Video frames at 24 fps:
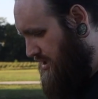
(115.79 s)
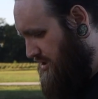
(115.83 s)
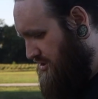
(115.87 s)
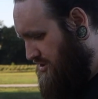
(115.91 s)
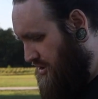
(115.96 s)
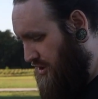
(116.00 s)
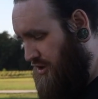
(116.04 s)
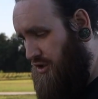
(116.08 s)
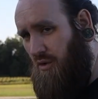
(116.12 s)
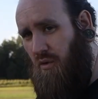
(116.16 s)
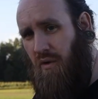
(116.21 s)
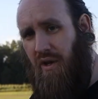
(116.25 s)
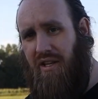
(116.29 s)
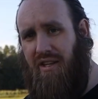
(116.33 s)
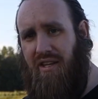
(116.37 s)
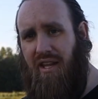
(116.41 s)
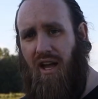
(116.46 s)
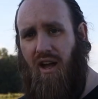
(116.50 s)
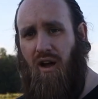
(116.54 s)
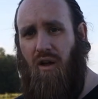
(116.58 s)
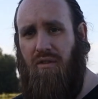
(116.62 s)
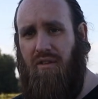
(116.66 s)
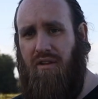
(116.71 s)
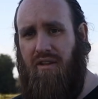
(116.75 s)
so you can
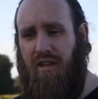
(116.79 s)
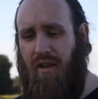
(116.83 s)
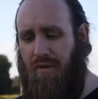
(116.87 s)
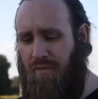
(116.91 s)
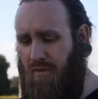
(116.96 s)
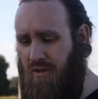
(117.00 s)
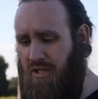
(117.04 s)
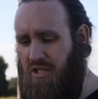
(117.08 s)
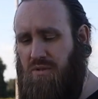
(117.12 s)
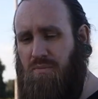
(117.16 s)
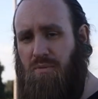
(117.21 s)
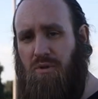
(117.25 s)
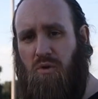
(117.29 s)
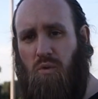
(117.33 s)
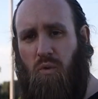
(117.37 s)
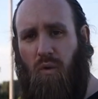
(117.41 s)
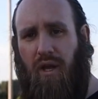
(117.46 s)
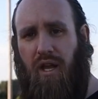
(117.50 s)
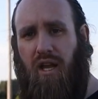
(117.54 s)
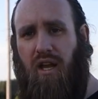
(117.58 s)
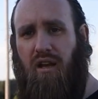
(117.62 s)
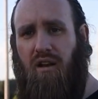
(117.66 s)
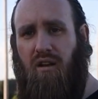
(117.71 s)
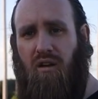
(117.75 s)
tell the difference
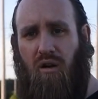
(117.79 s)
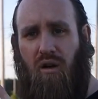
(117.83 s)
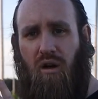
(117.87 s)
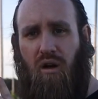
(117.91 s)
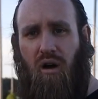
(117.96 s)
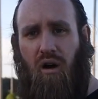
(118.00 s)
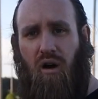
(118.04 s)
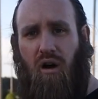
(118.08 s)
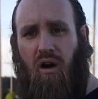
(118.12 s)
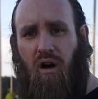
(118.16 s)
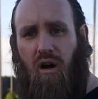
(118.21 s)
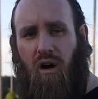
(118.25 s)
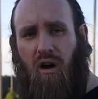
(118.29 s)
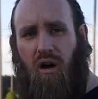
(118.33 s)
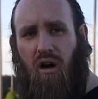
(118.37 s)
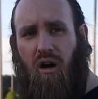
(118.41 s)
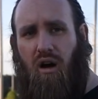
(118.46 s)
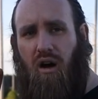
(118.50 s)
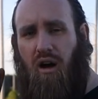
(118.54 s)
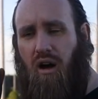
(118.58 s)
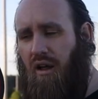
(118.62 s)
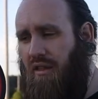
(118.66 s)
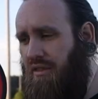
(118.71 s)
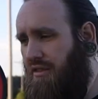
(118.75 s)
between
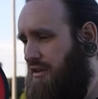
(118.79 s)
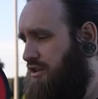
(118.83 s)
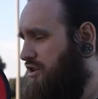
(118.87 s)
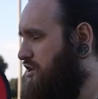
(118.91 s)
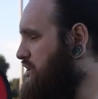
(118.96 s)
the